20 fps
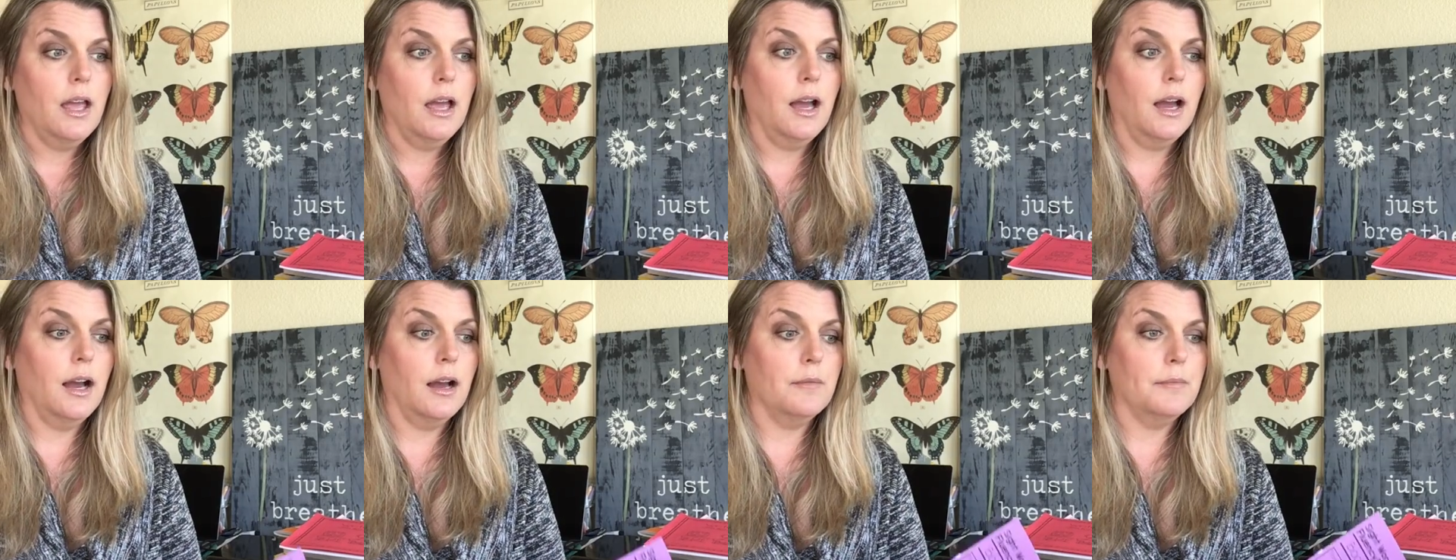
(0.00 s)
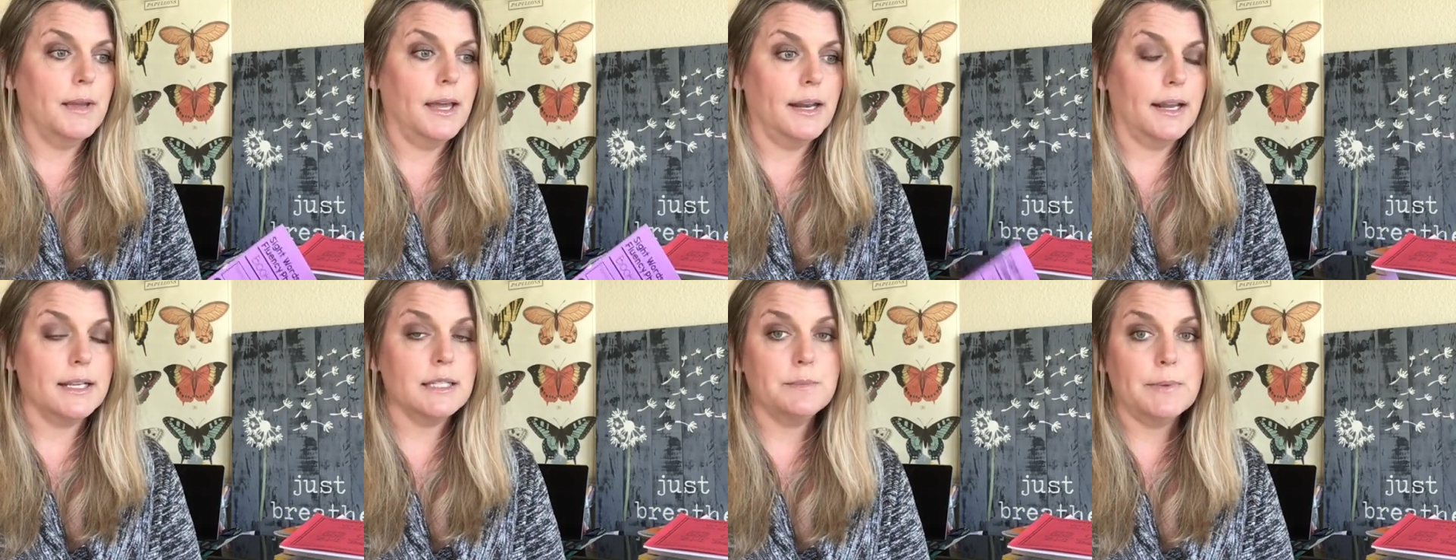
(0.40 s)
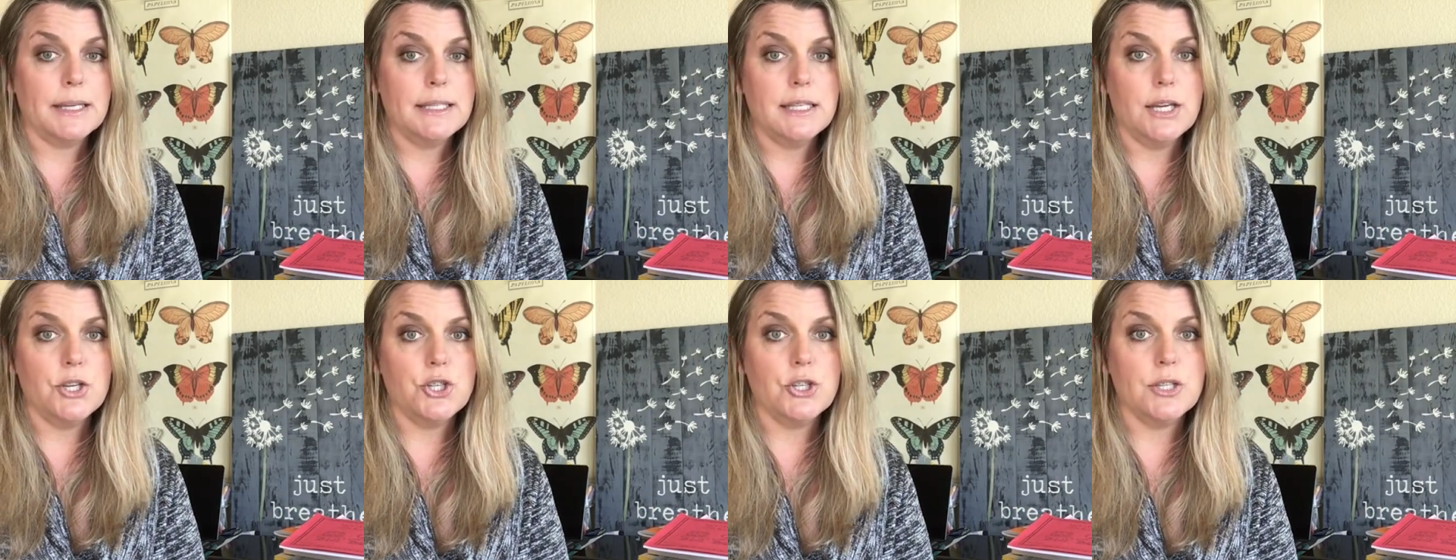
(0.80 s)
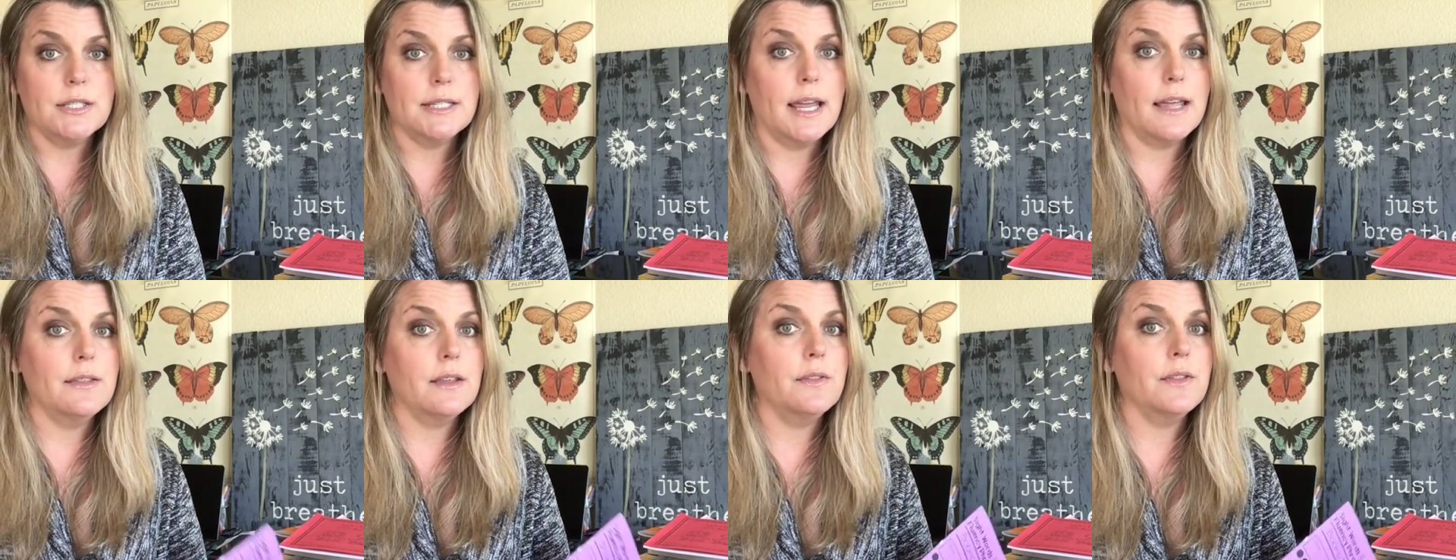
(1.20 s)
and expectations,
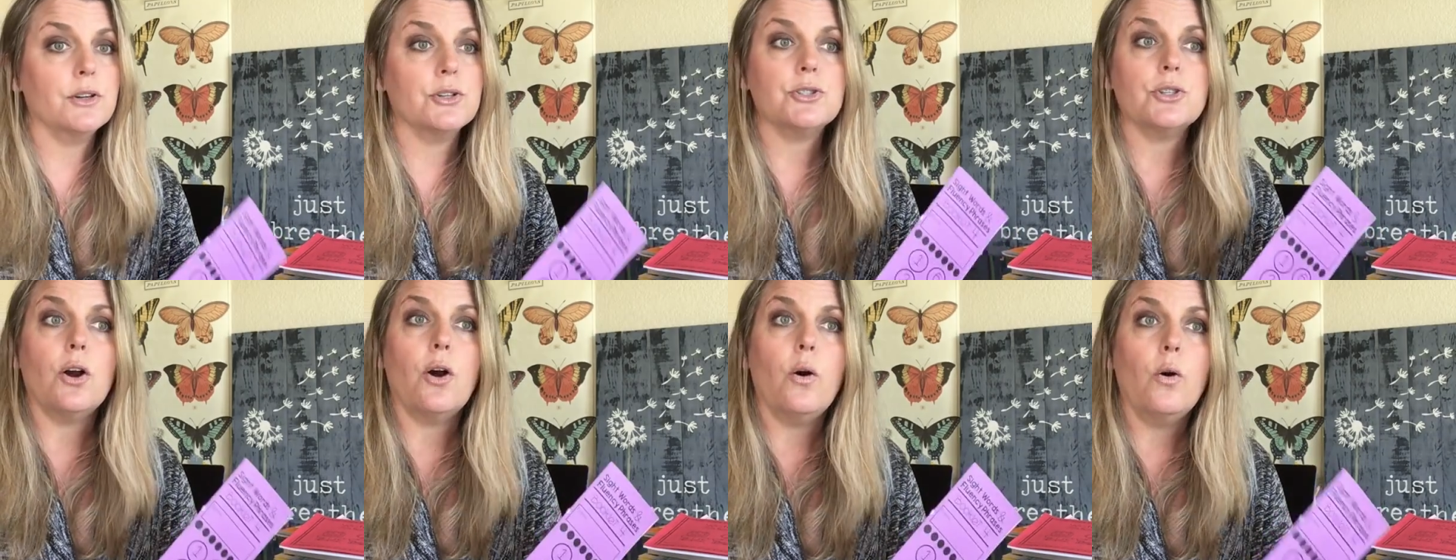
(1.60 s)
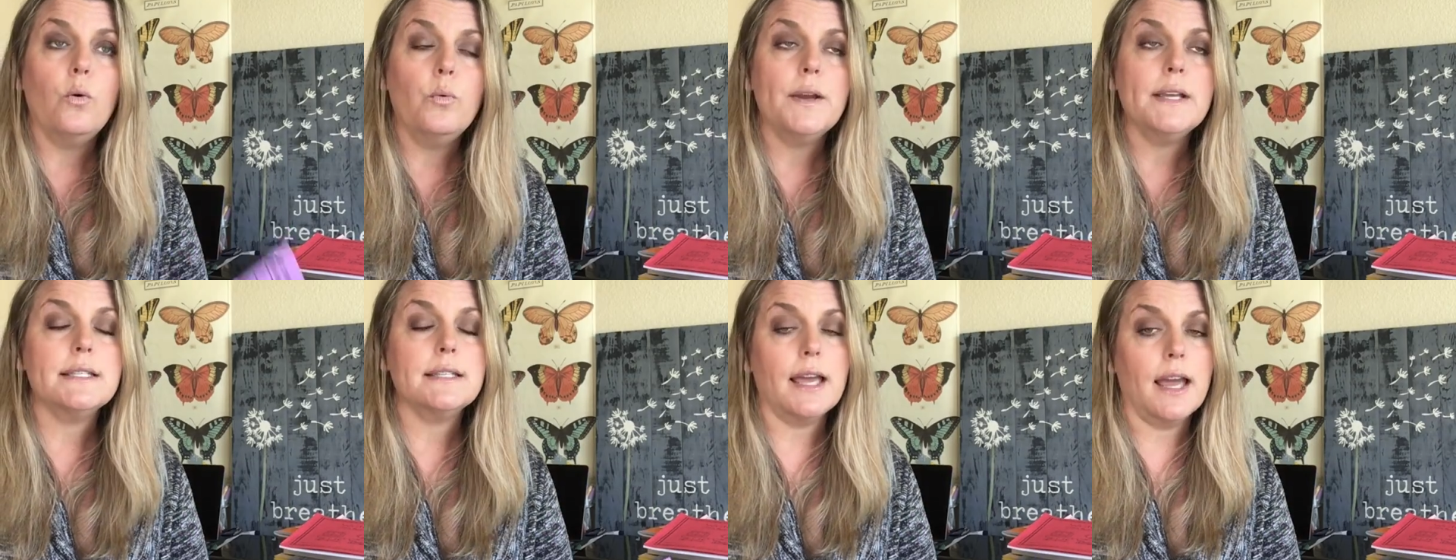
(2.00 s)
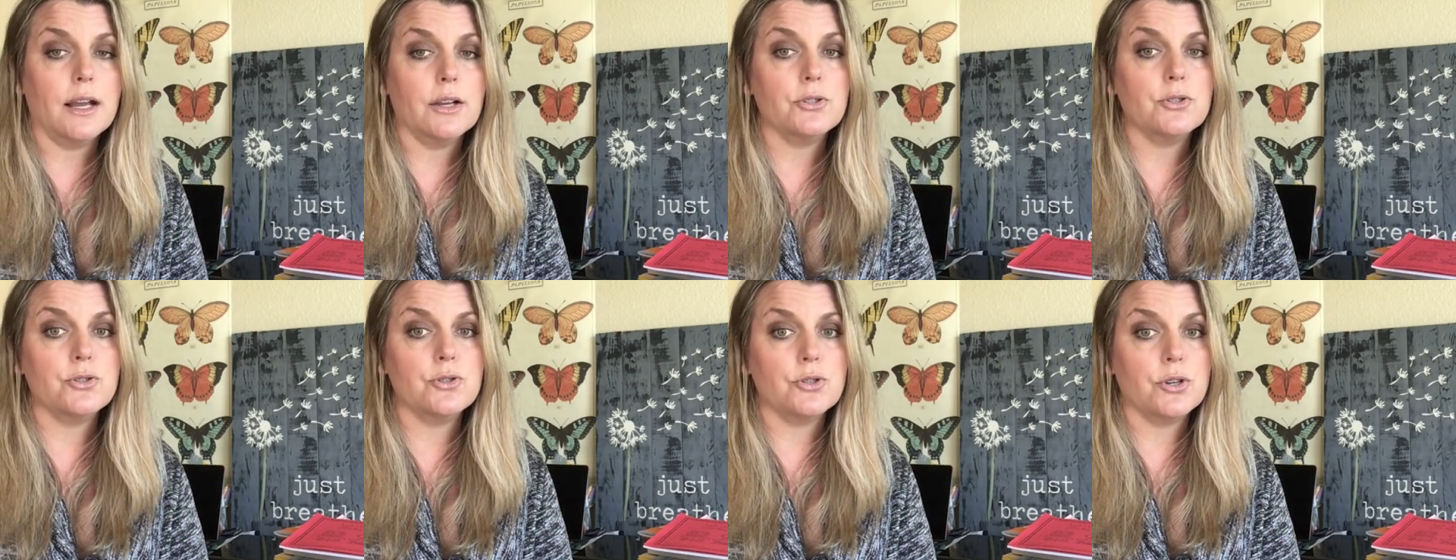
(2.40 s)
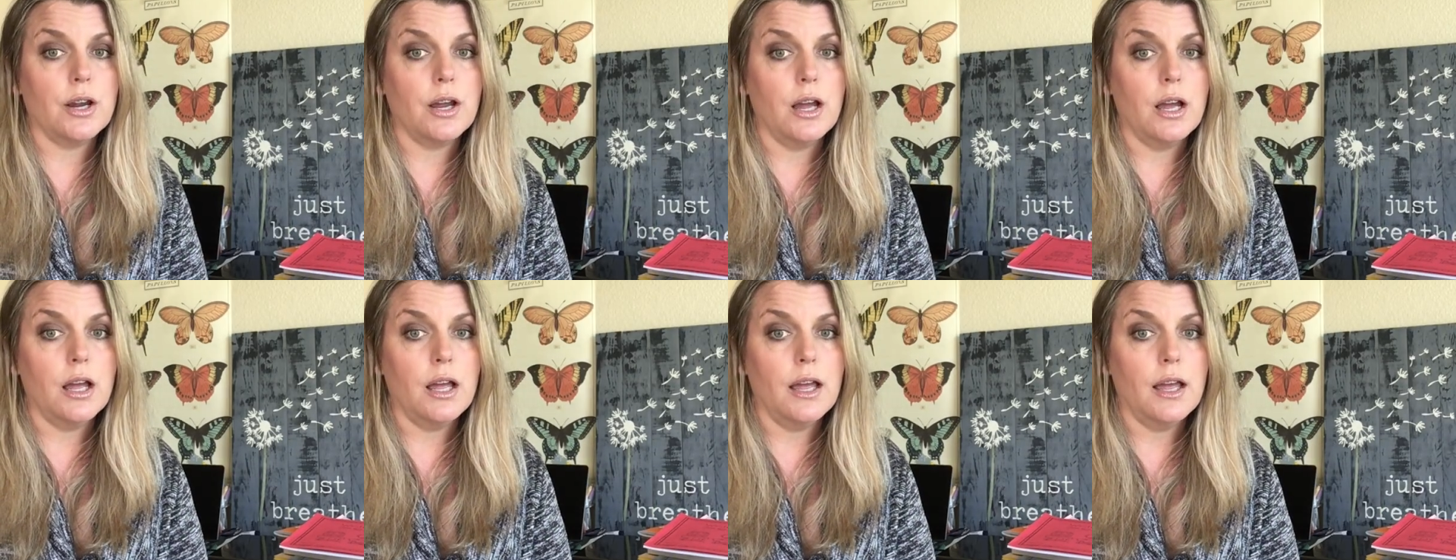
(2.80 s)
and then there's always
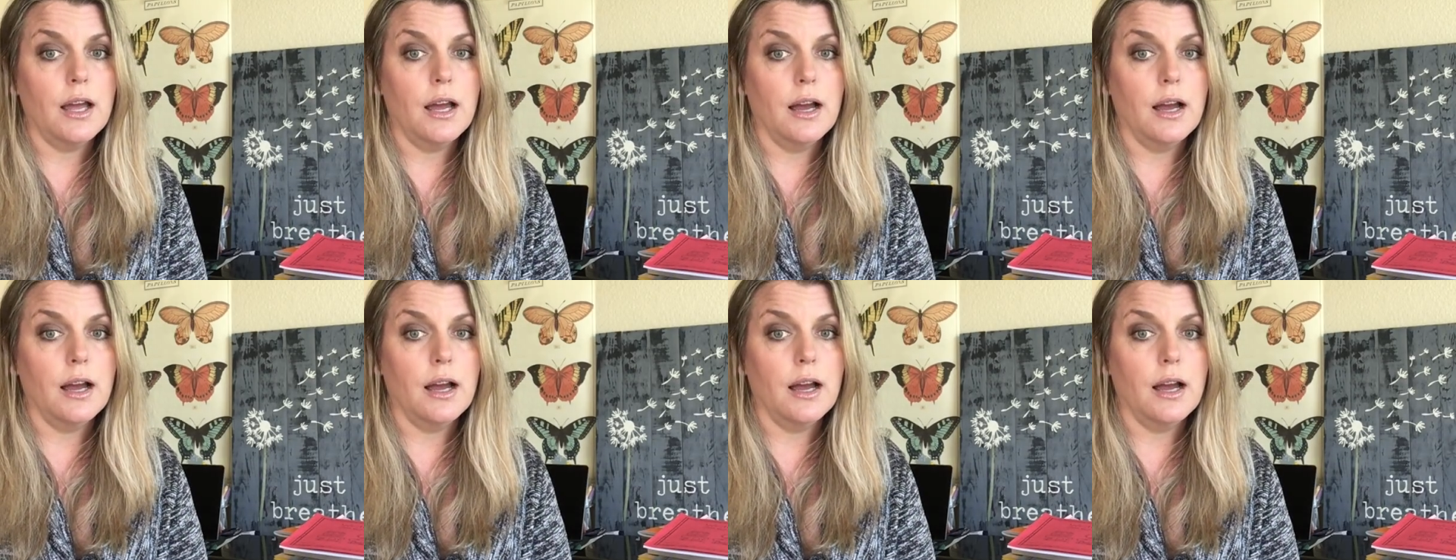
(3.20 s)
extra